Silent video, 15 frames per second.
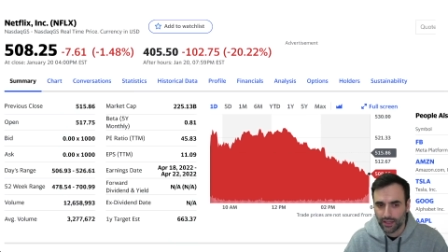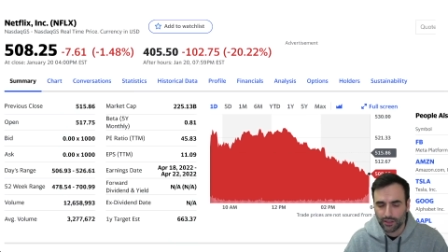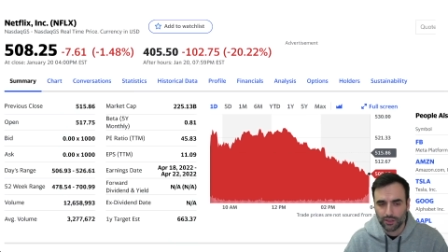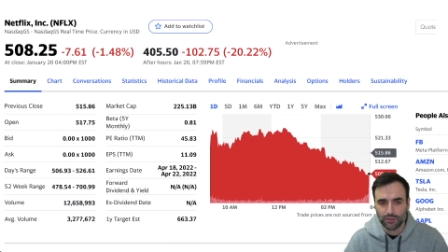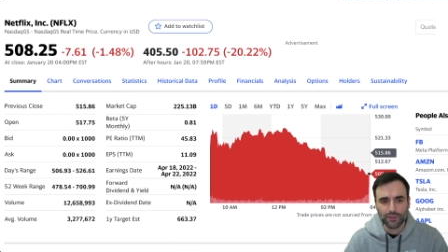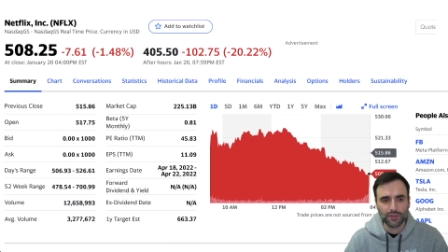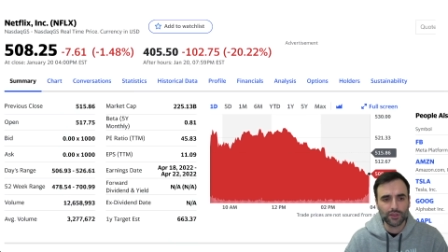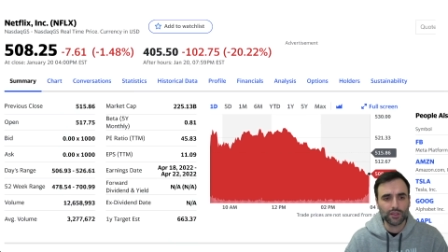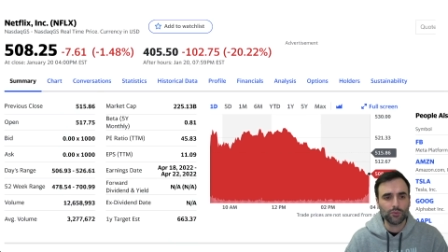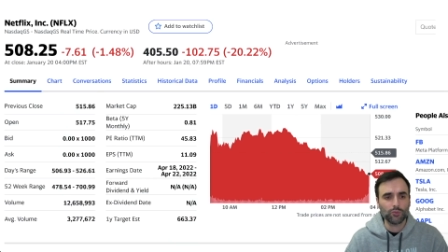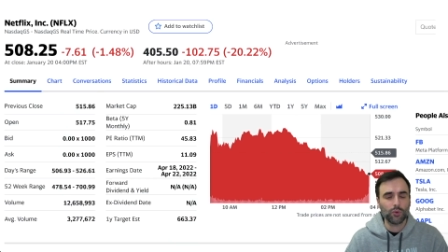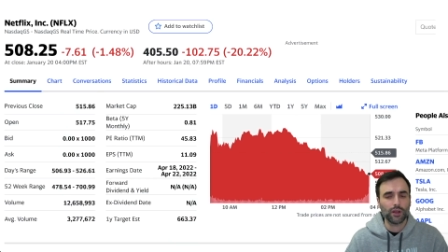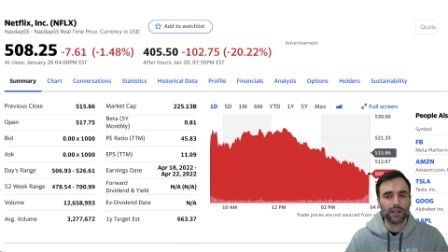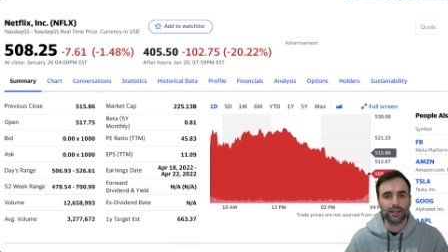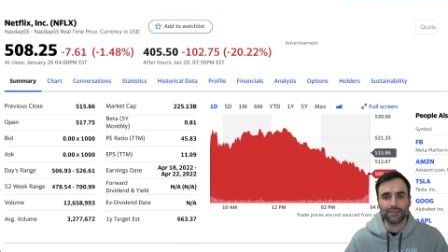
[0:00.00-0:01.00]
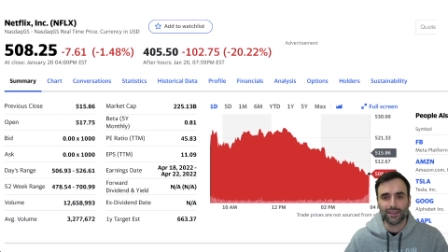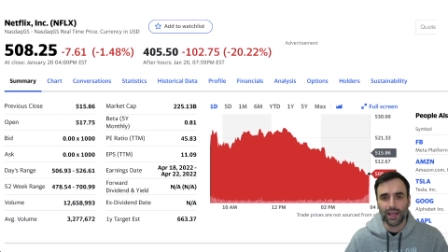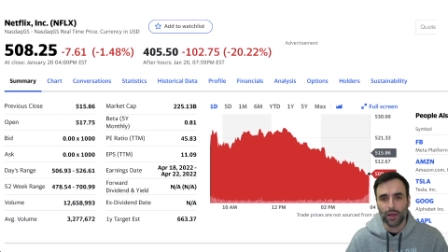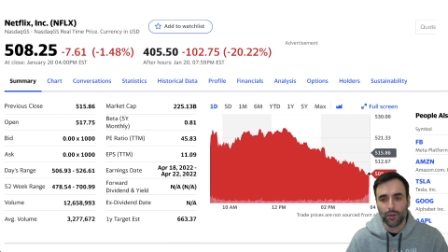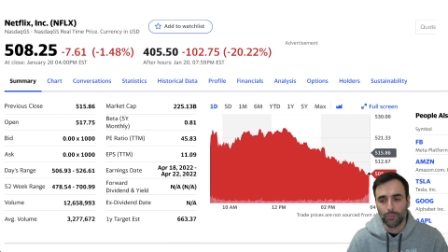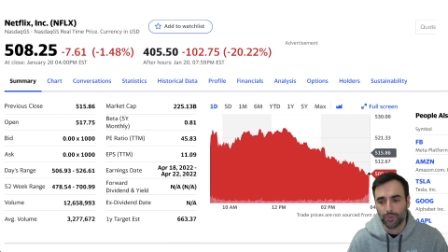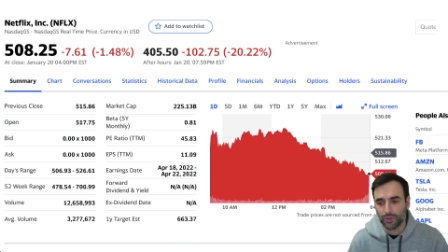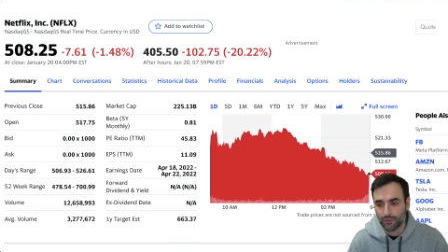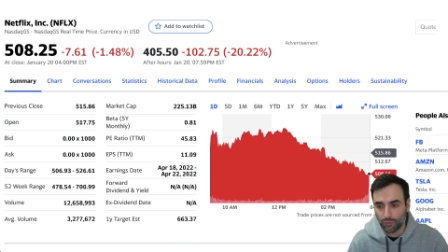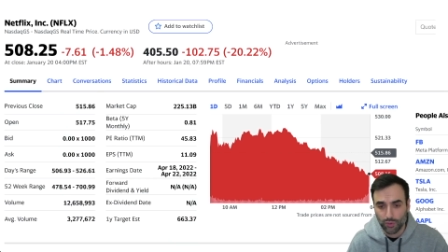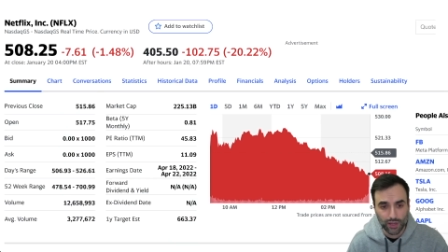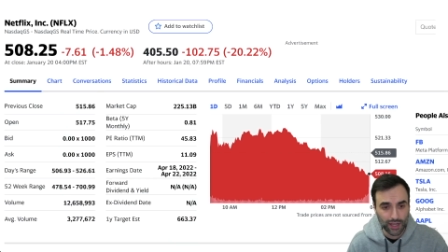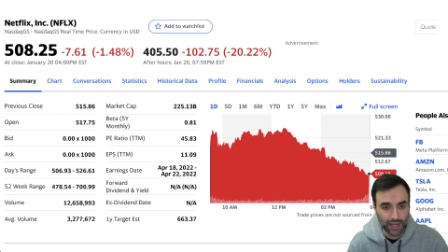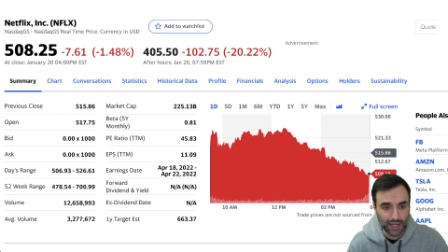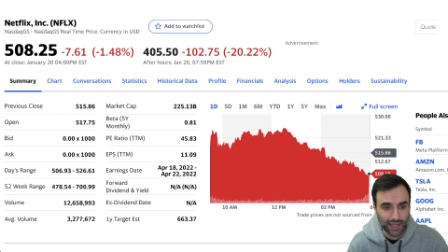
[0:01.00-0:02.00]
Now you see one example of
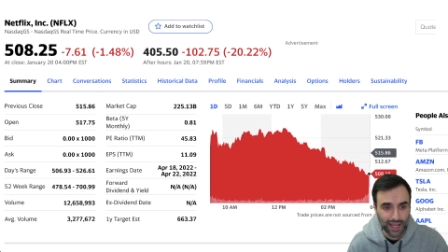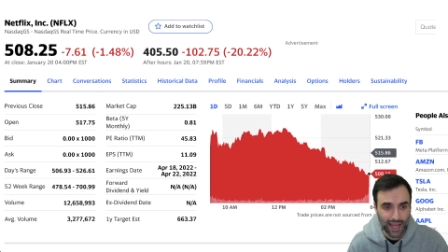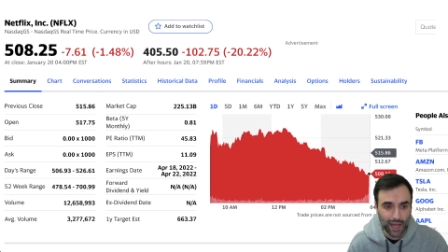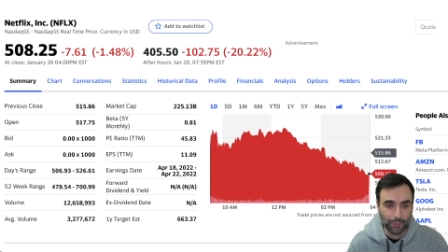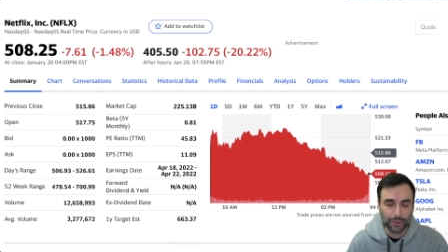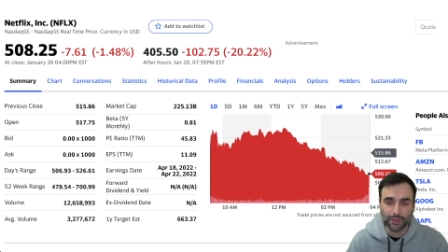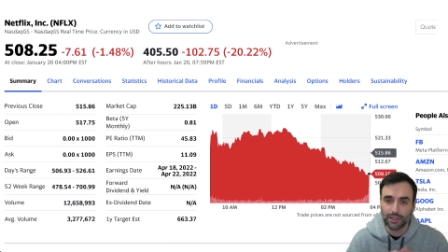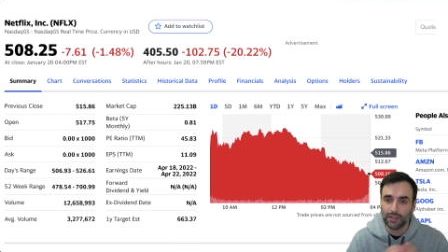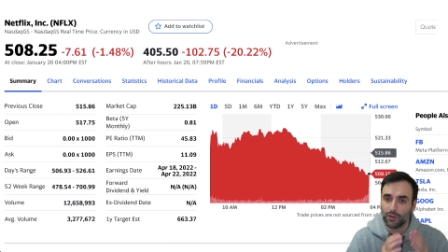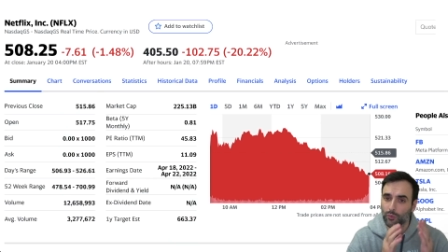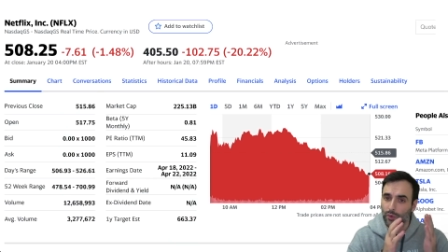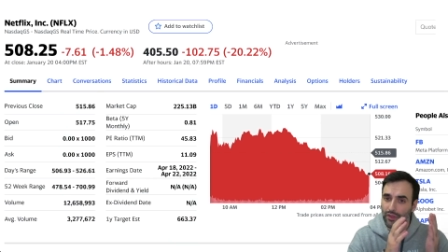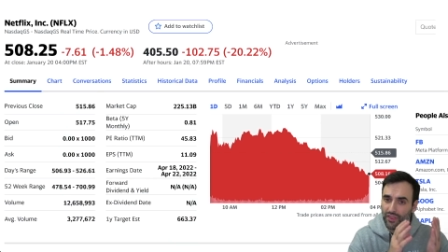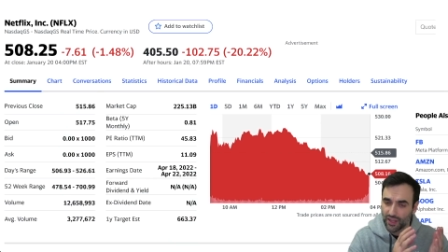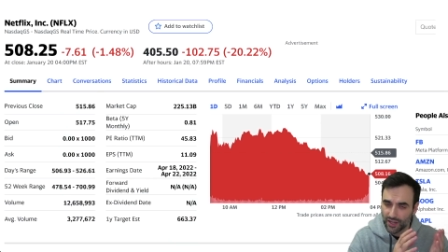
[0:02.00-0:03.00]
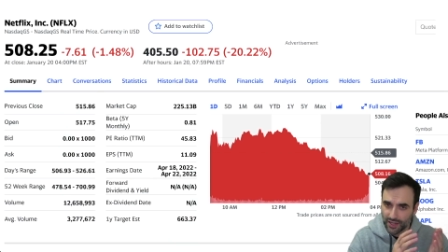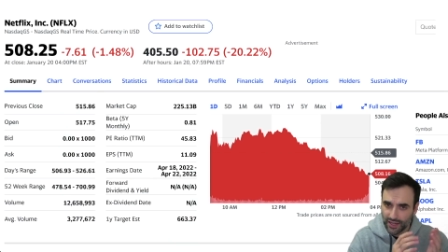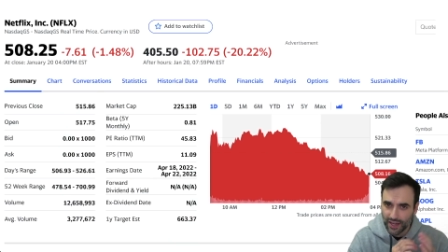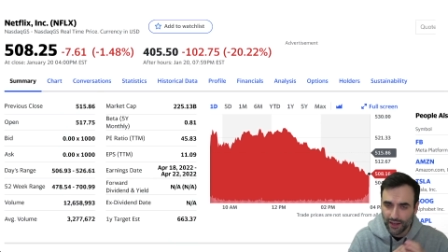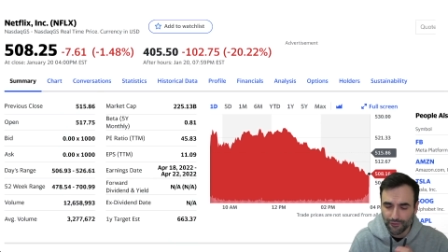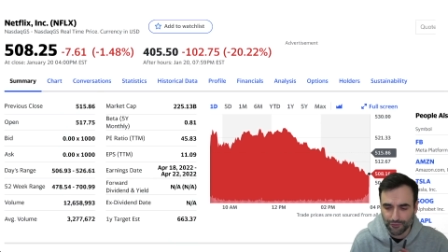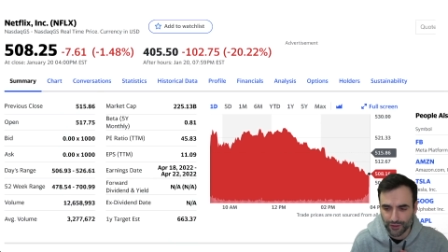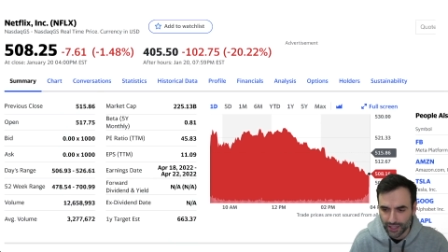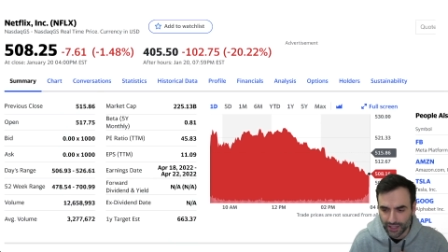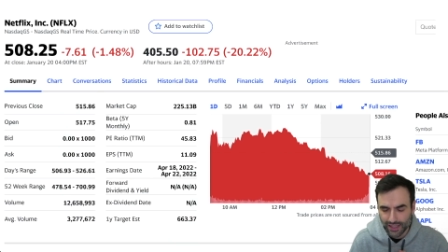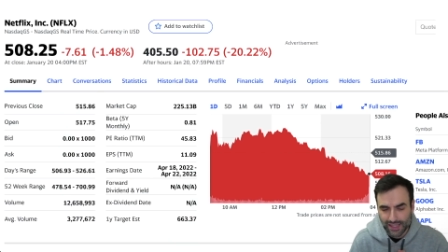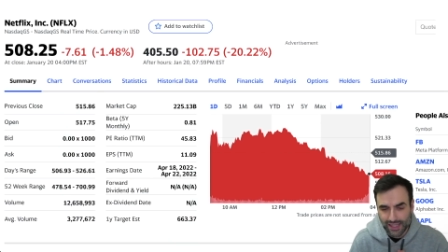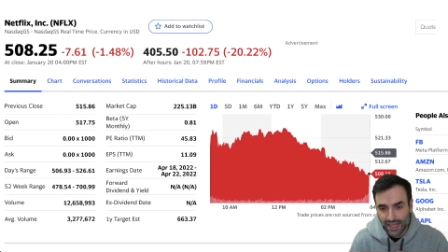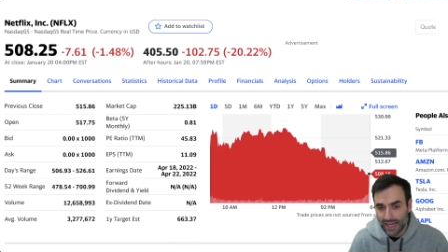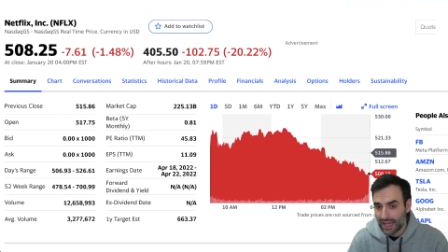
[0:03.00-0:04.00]
what had happened here with
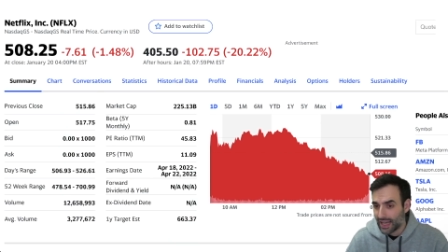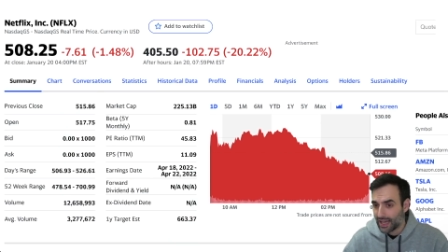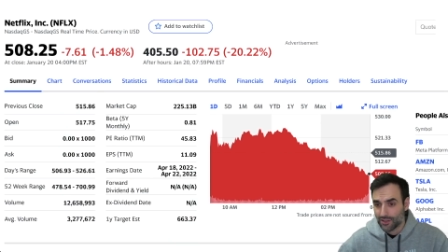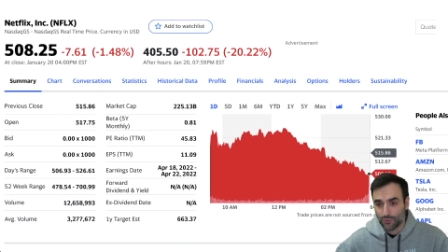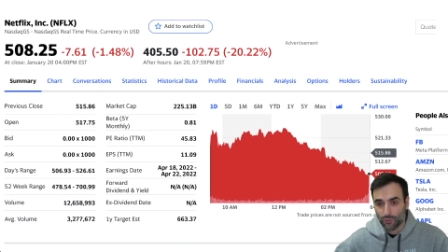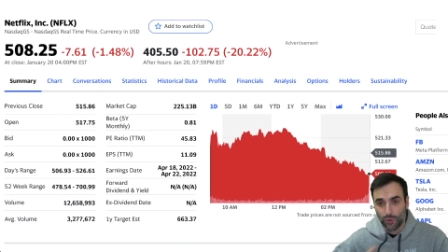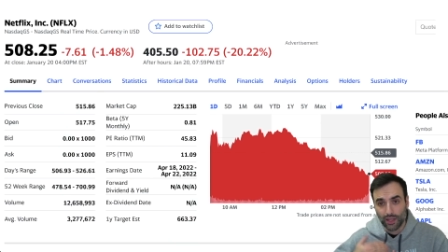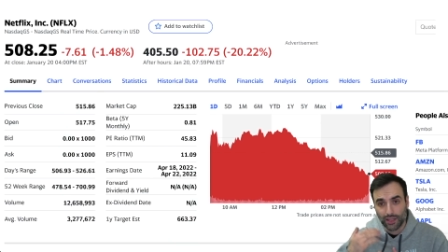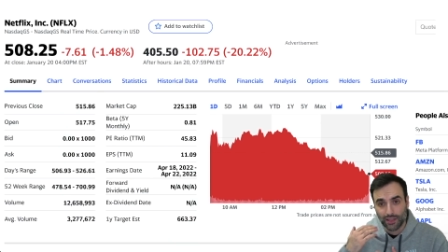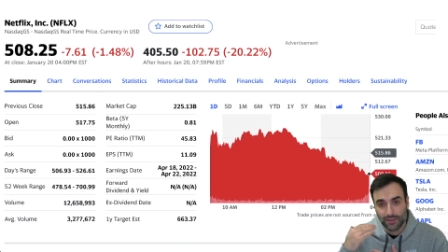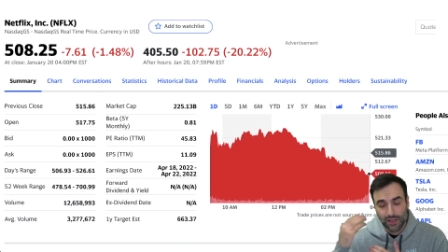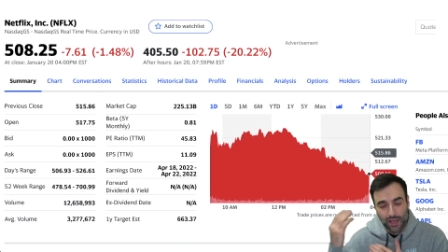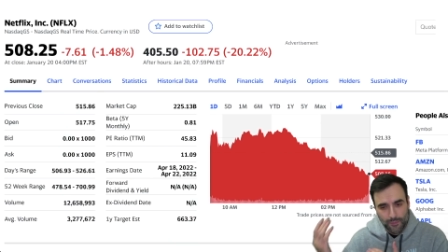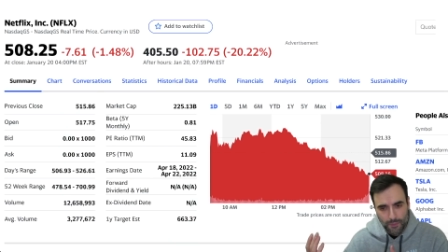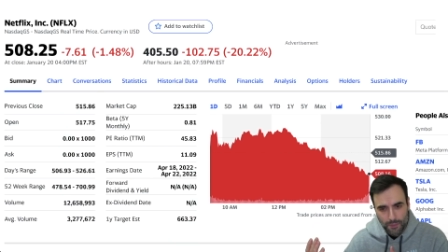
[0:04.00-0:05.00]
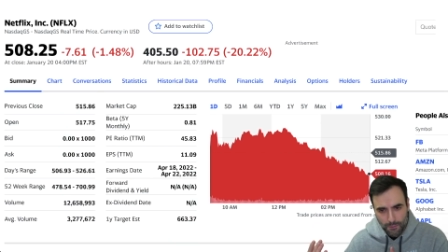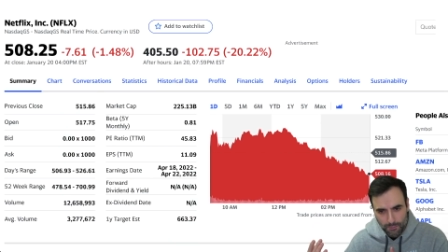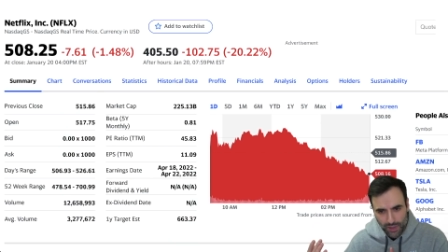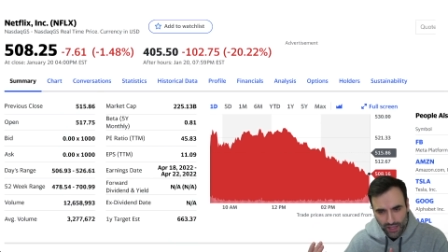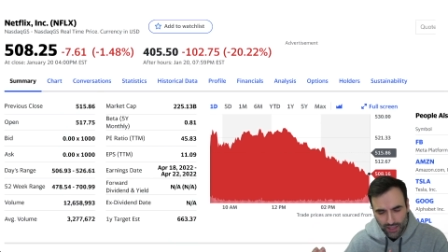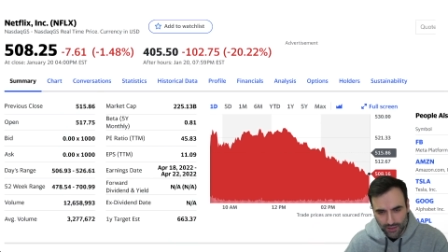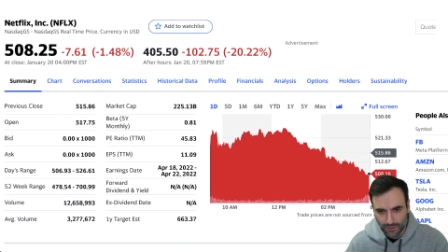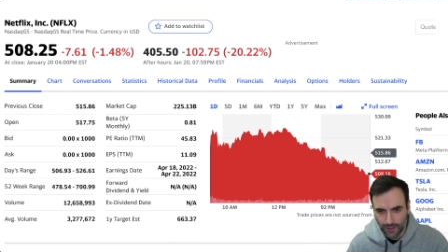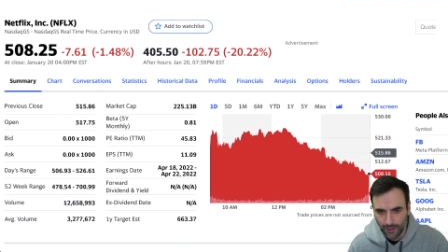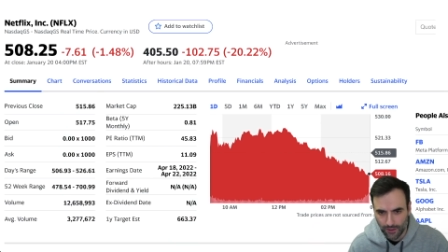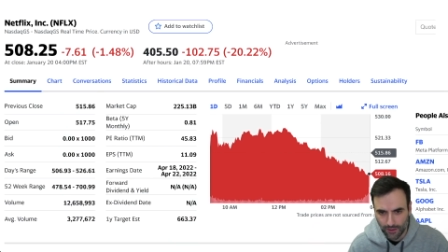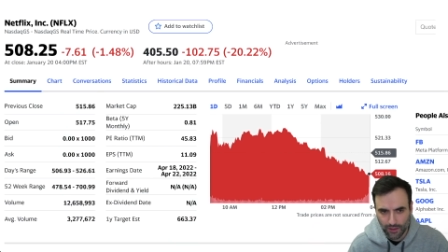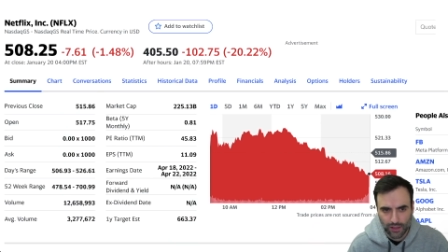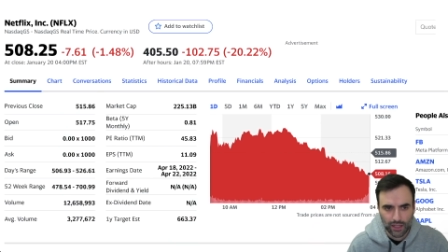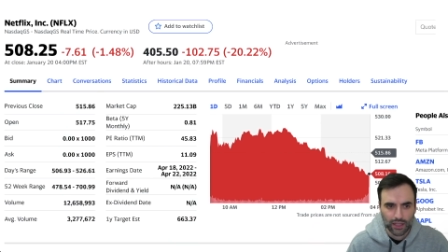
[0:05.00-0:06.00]
Netflix as well as
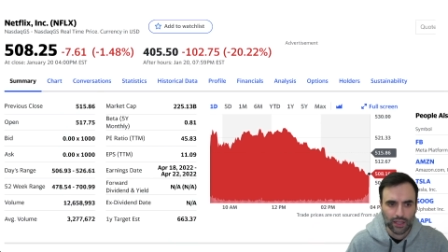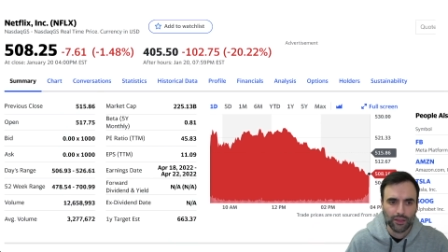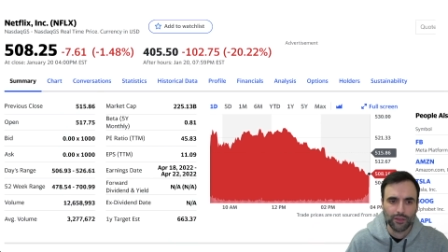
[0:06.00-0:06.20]
Peloton,